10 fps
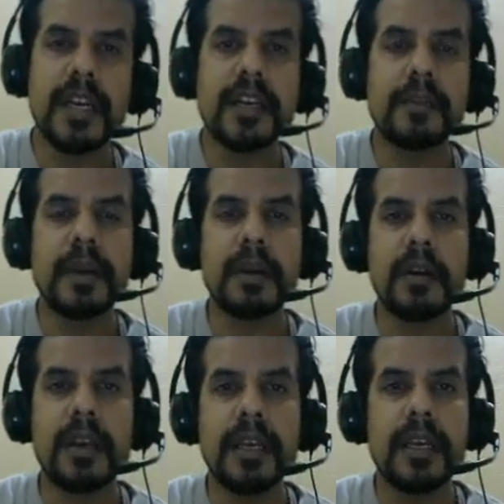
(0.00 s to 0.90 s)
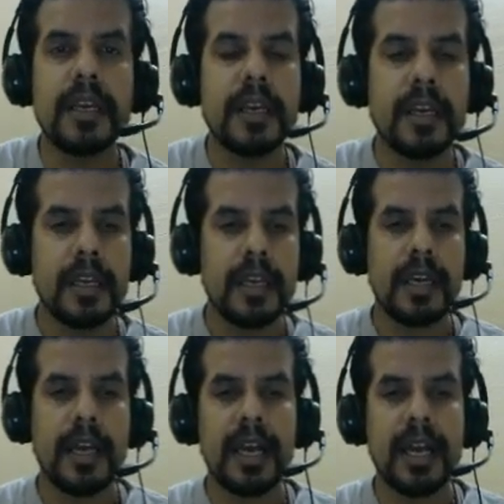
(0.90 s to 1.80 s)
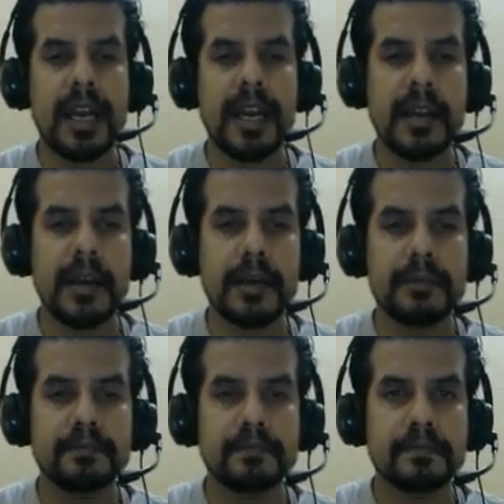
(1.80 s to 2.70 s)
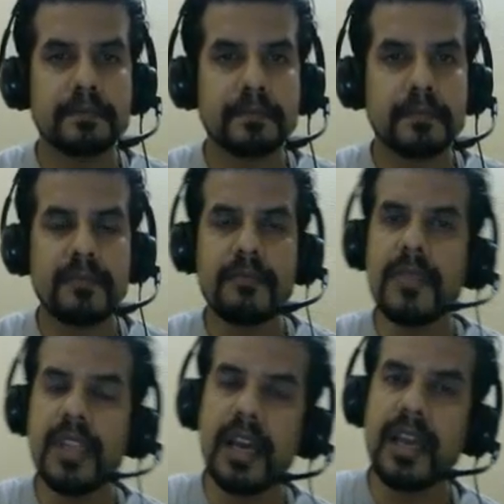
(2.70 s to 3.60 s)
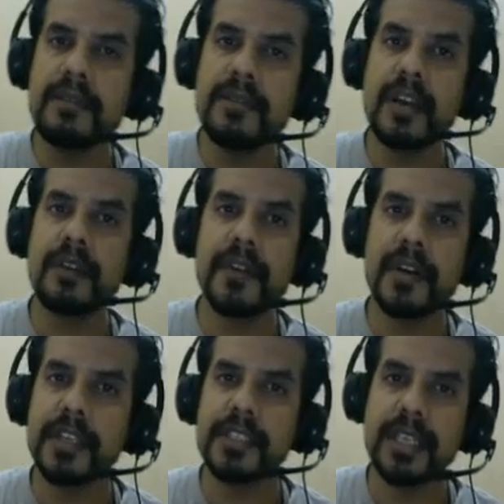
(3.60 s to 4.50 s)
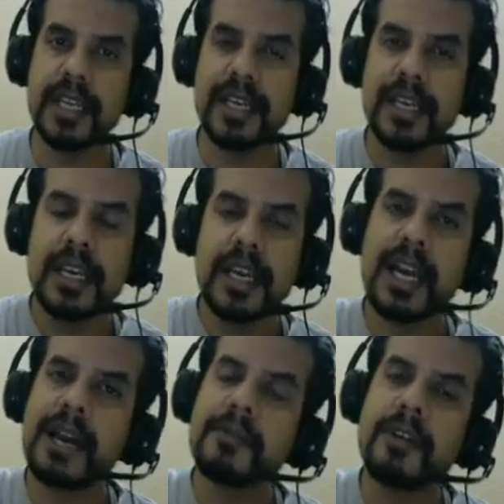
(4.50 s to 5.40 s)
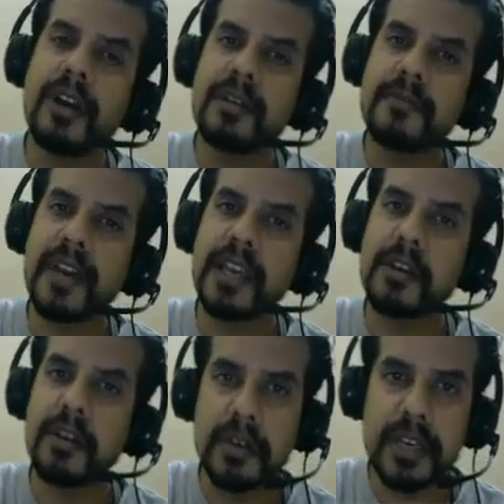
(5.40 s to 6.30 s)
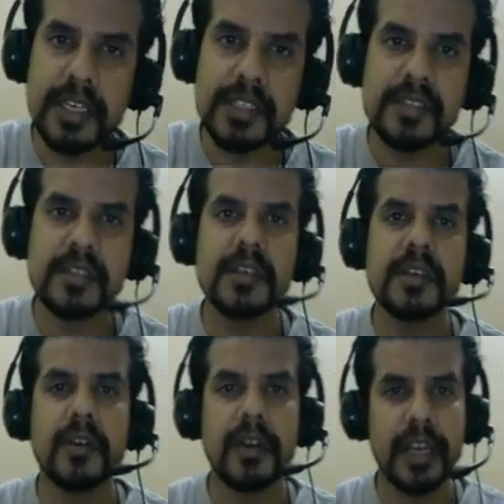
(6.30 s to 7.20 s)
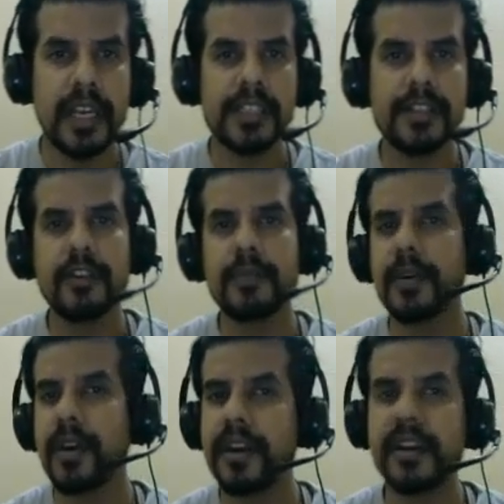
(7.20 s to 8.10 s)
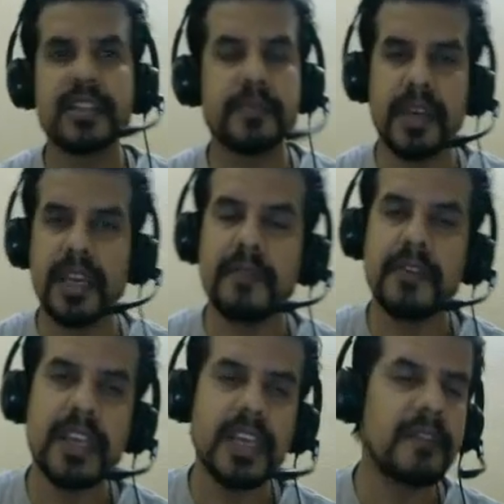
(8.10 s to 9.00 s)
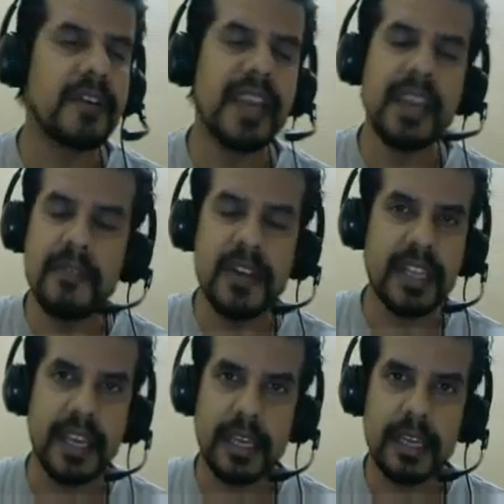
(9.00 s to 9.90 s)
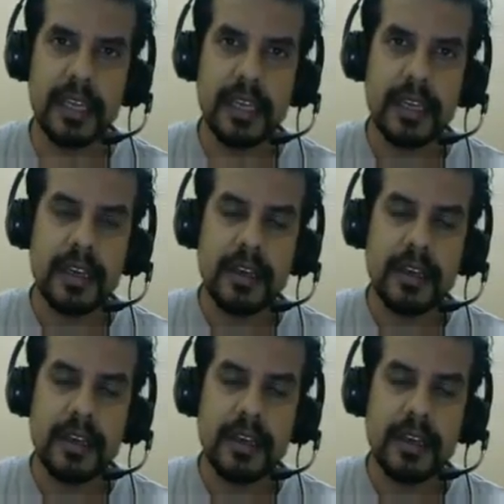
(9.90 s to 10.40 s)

have selected Bengali and I am one of your TG, like I am qualifying your location, your age group, your interest, behavior, keyword, everything,